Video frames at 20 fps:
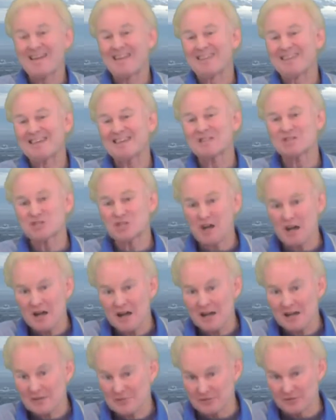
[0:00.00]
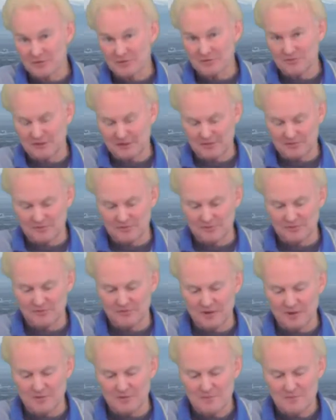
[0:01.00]
The Giants are
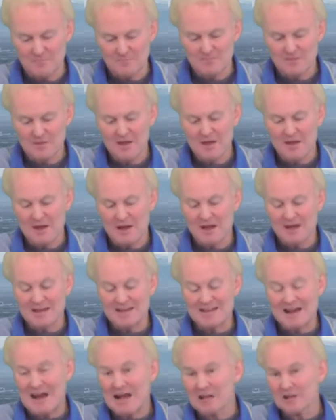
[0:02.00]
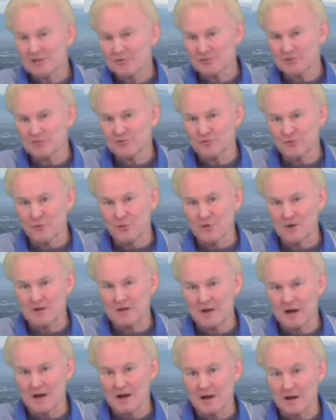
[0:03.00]
6-7, and Dallas is
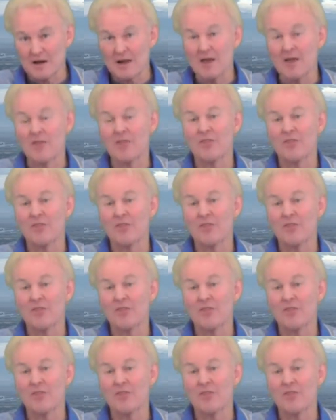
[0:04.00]
4-9.